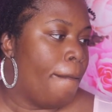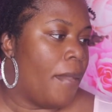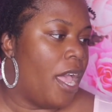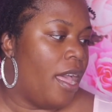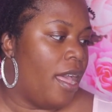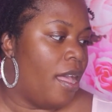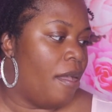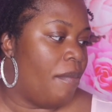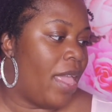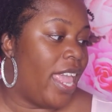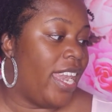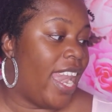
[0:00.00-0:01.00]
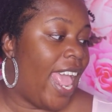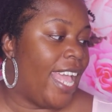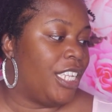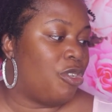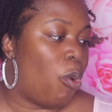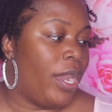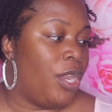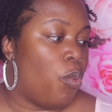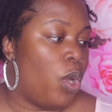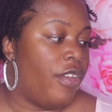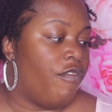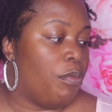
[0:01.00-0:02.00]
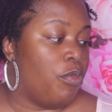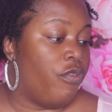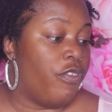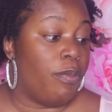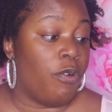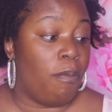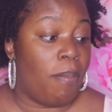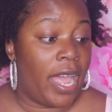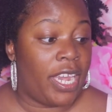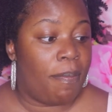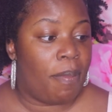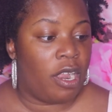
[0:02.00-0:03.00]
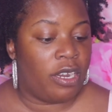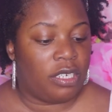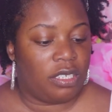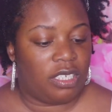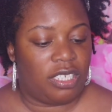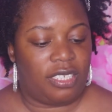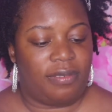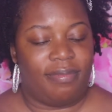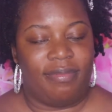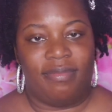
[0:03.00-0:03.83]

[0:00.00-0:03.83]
and it has 21 removable body parts.